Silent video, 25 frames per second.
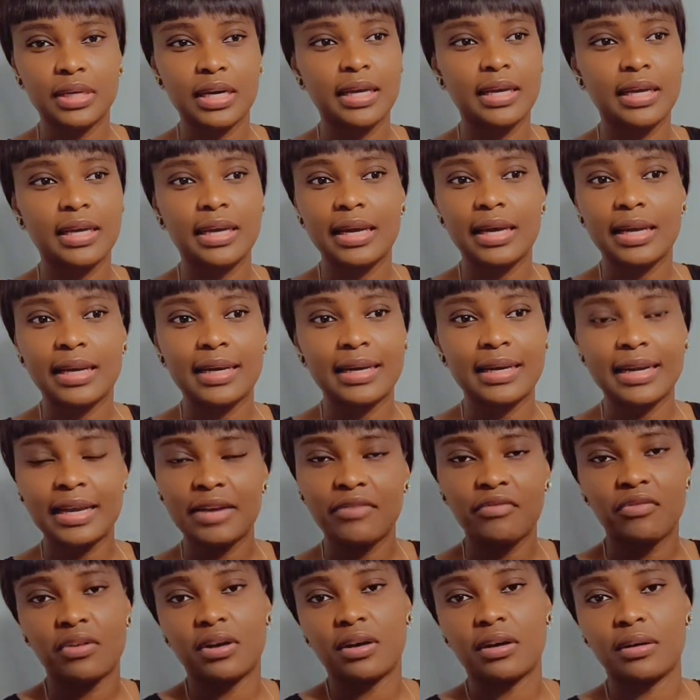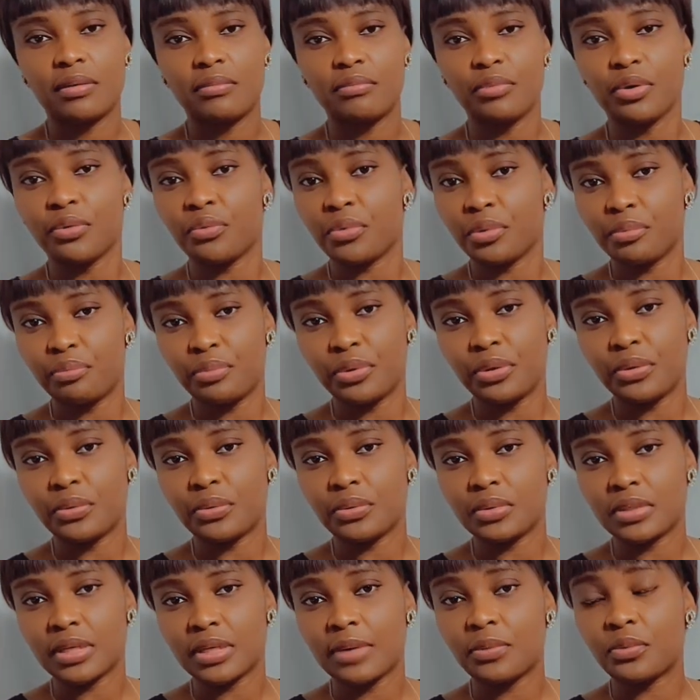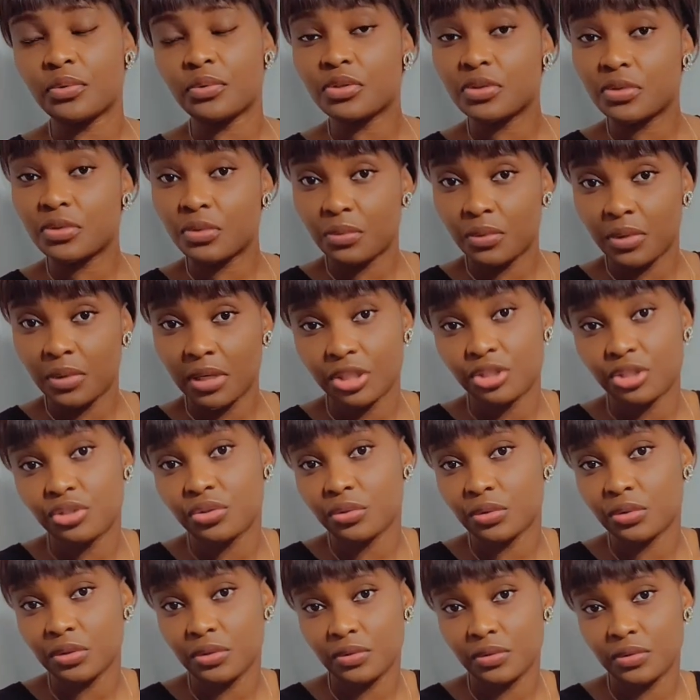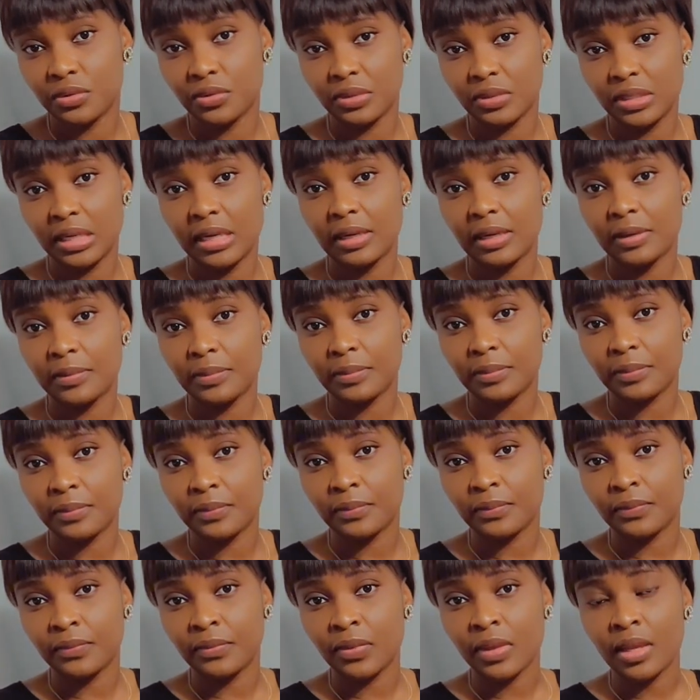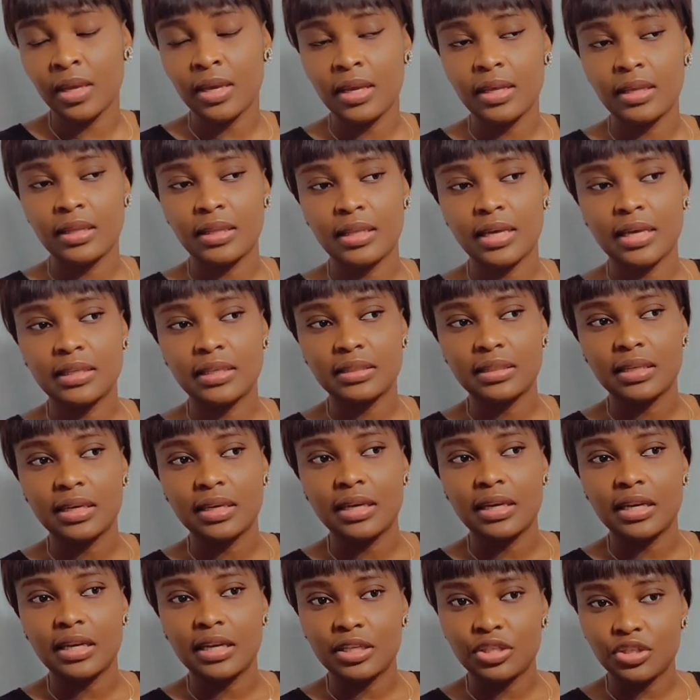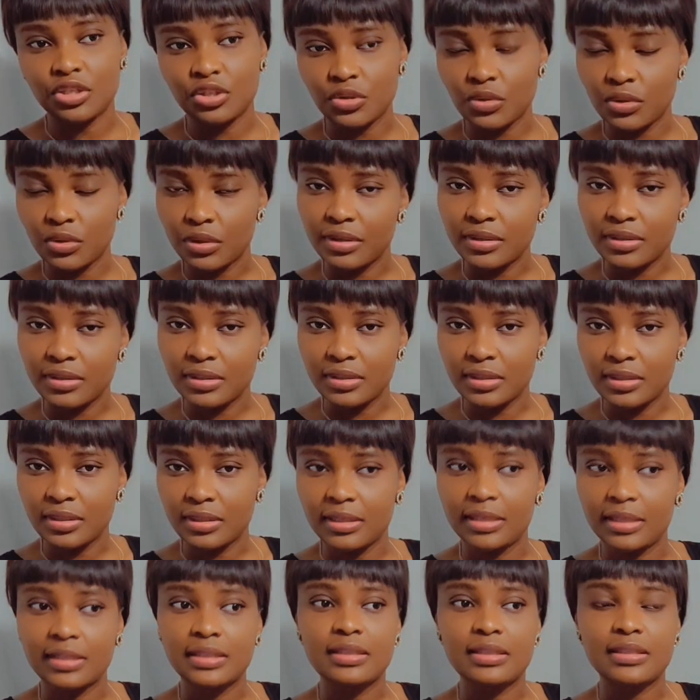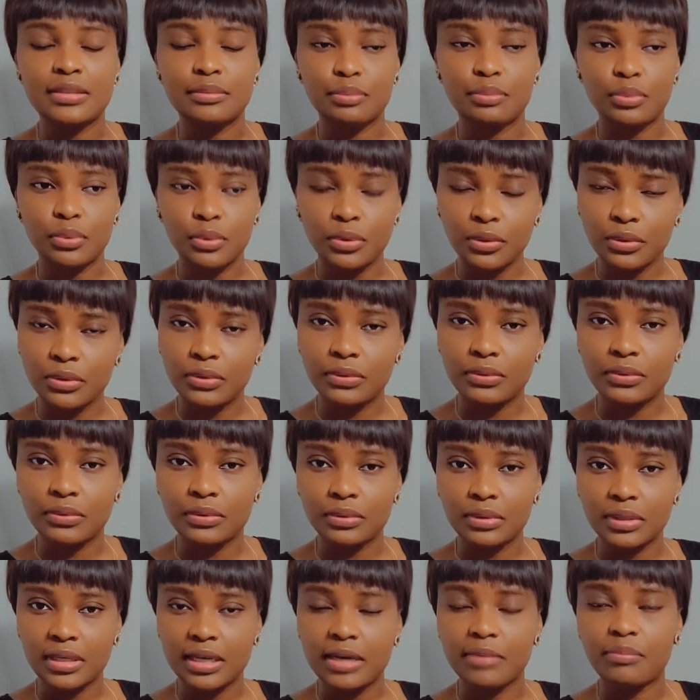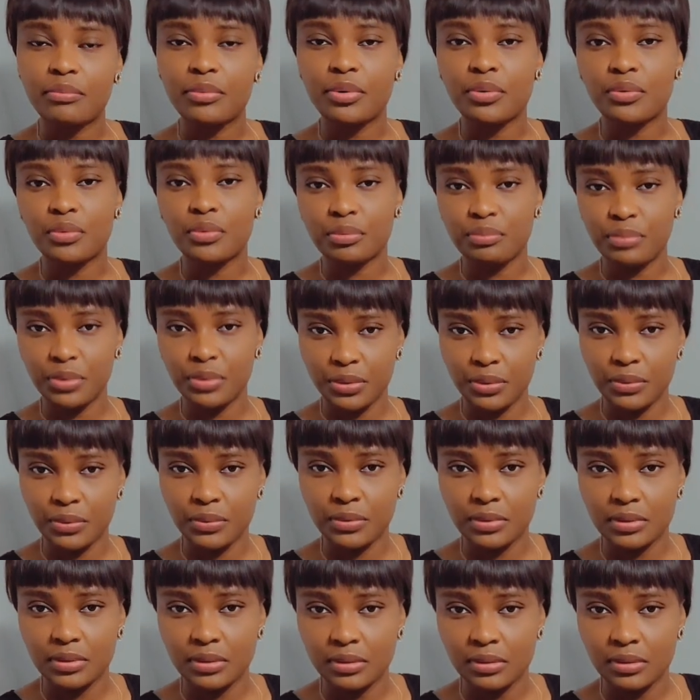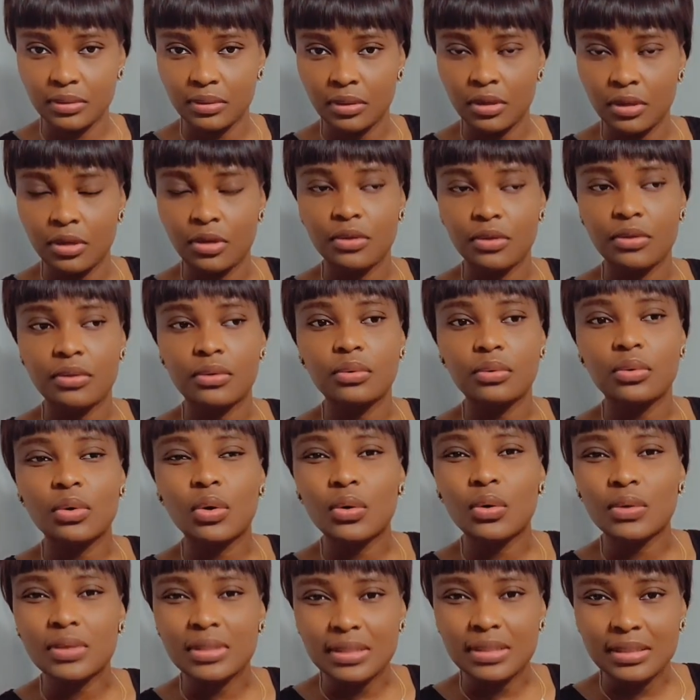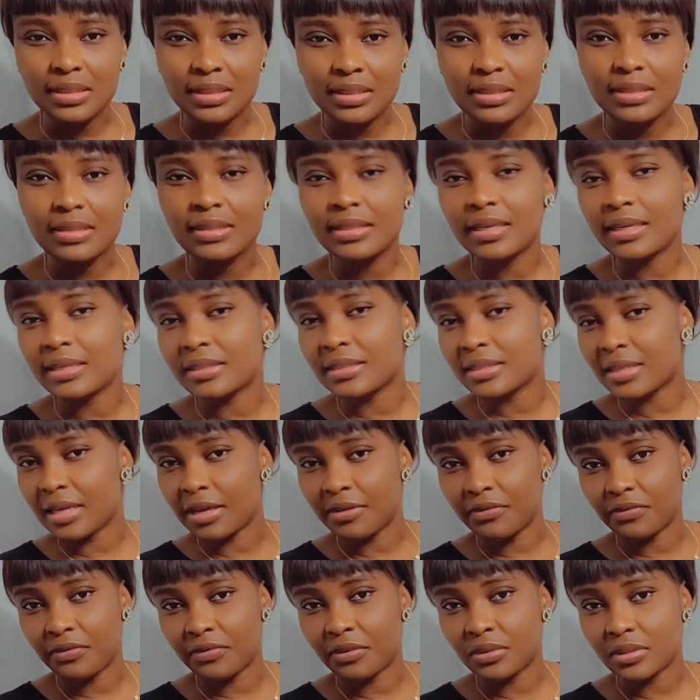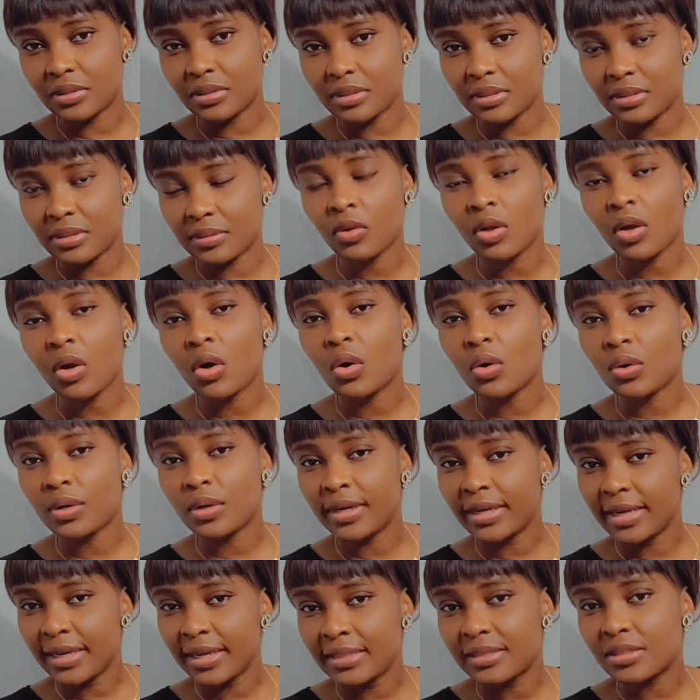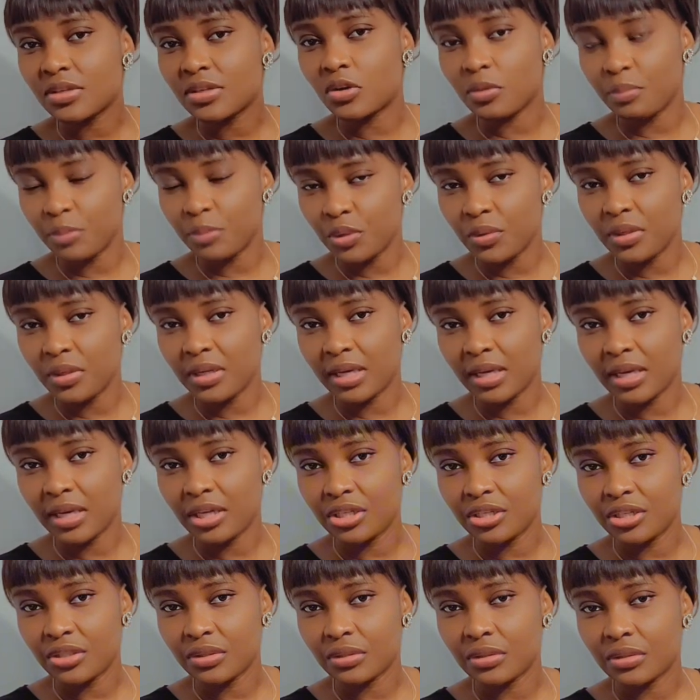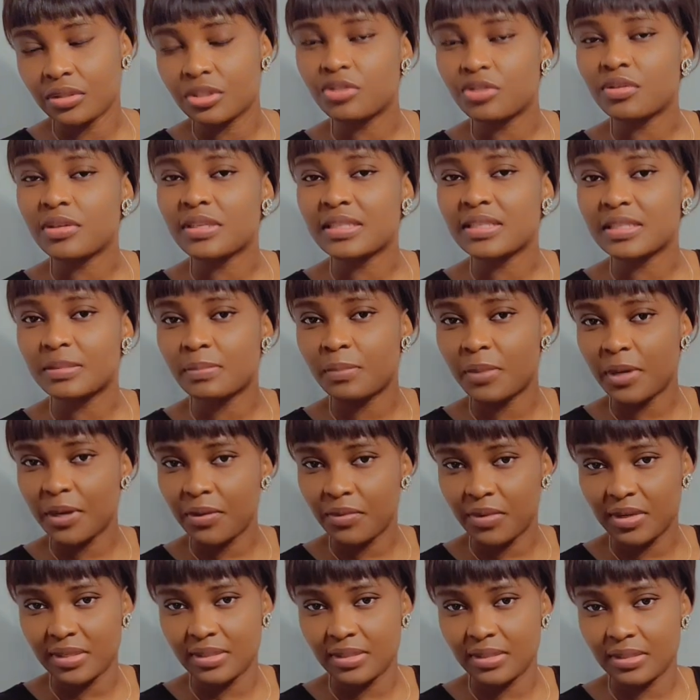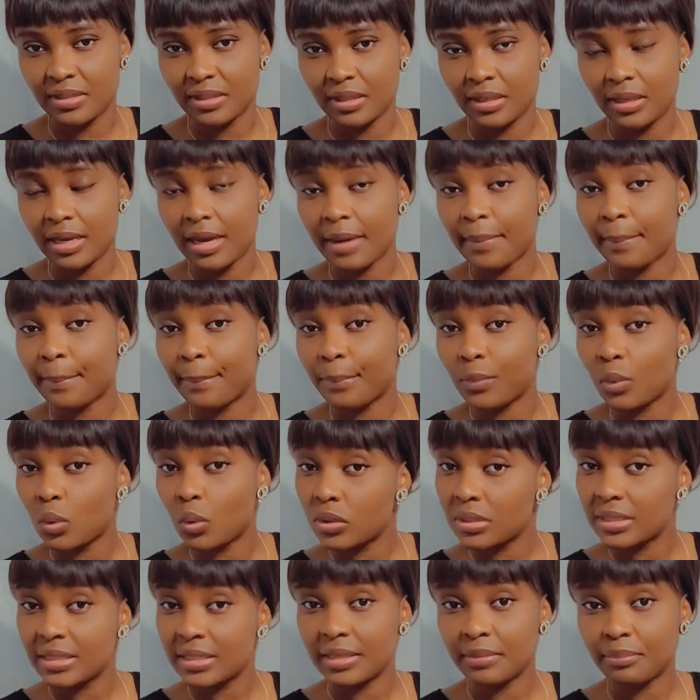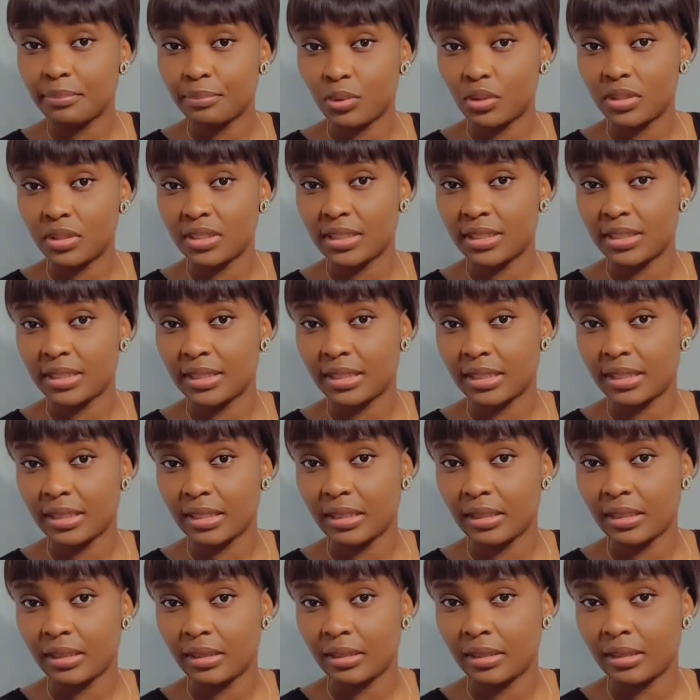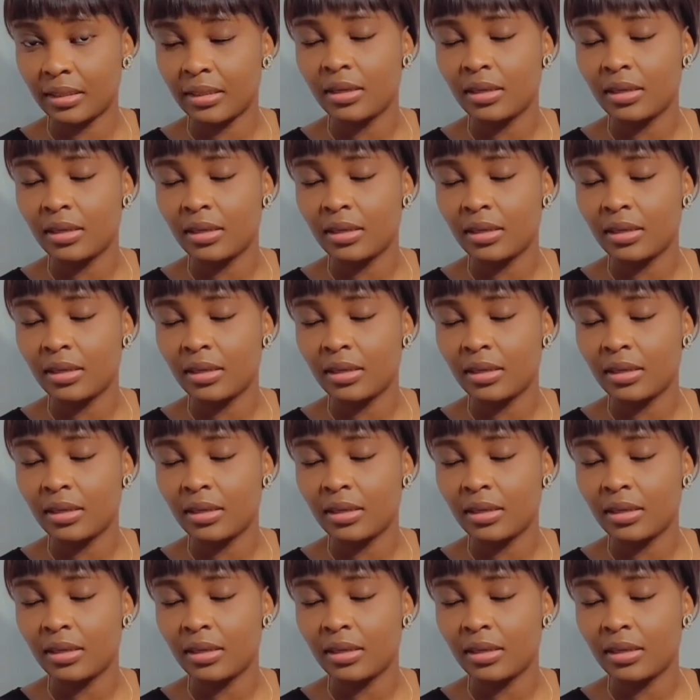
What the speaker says: that it can never be rebuilt, I want to reassure you today that a trust that is broken can be rebuilt through consistent effort, honest communication, transparency, and most importantly,